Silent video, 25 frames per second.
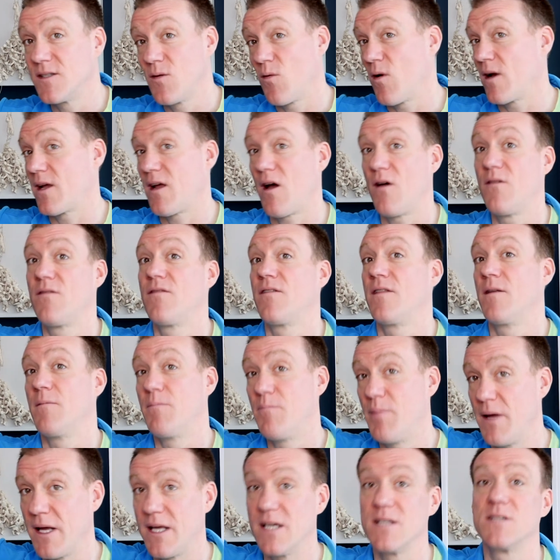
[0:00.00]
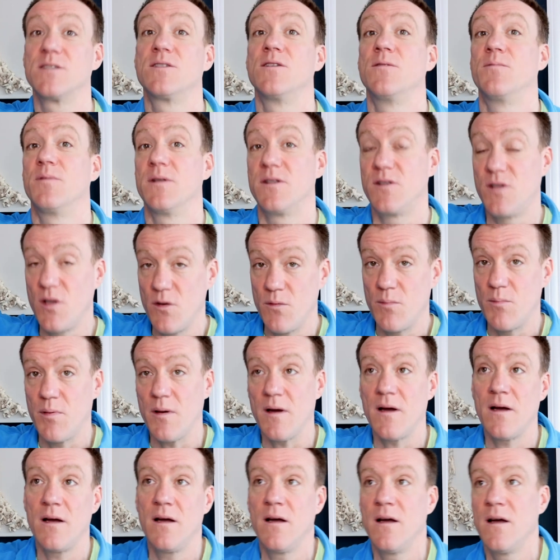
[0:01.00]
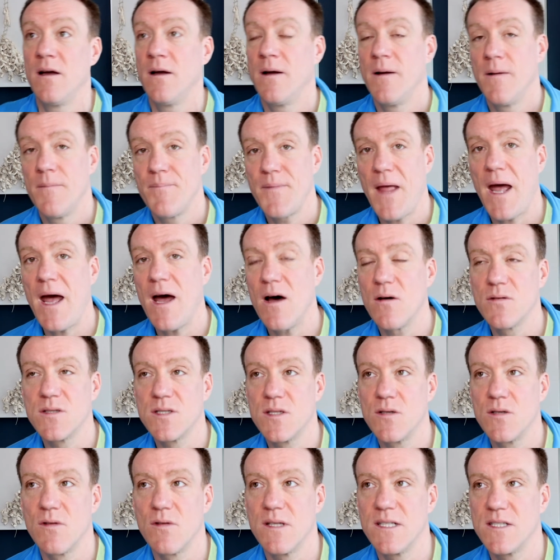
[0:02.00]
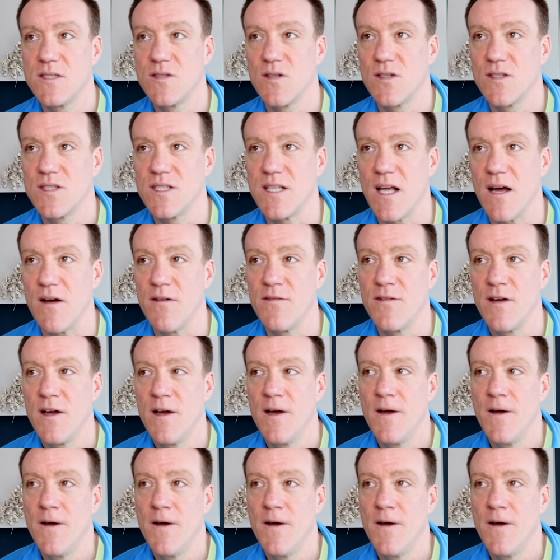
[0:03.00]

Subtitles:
Do I go for the bigger, super duper house this sort of stuff?